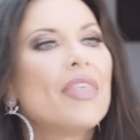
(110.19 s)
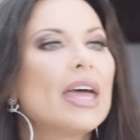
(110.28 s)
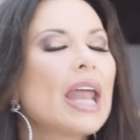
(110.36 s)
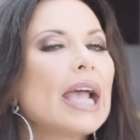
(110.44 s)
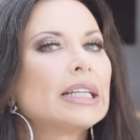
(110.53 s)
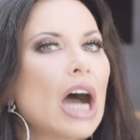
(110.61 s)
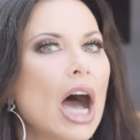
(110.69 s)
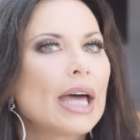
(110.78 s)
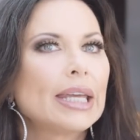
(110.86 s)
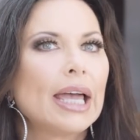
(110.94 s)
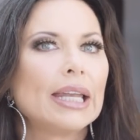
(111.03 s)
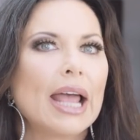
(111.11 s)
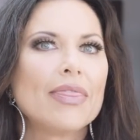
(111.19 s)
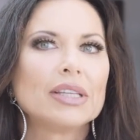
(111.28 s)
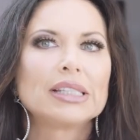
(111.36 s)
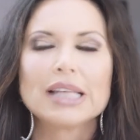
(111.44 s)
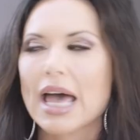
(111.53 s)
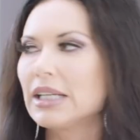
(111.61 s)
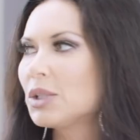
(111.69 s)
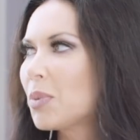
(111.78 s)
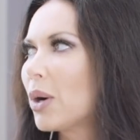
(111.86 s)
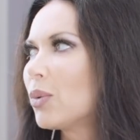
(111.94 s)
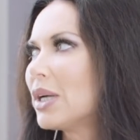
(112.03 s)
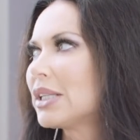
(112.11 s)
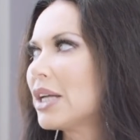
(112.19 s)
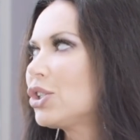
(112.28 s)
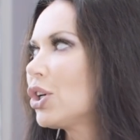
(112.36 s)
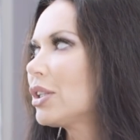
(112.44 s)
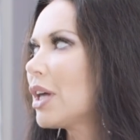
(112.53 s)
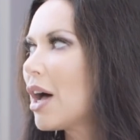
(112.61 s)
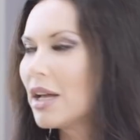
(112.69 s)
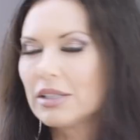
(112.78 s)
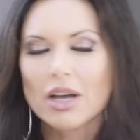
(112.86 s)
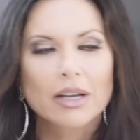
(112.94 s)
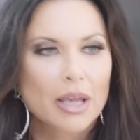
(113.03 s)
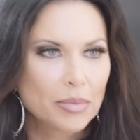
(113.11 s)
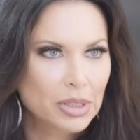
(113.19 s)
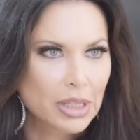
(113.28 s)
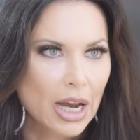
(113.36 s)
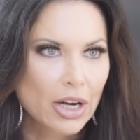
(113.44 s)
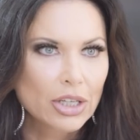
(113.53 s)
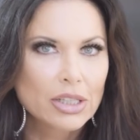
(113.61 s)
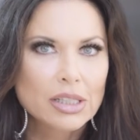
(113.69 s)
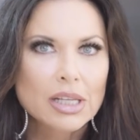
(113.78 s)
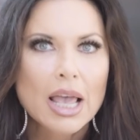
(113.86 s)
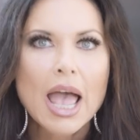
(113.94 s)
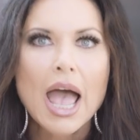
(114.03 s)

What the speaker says: And then I got it, and the saddest part was I took the hot dog upstairs.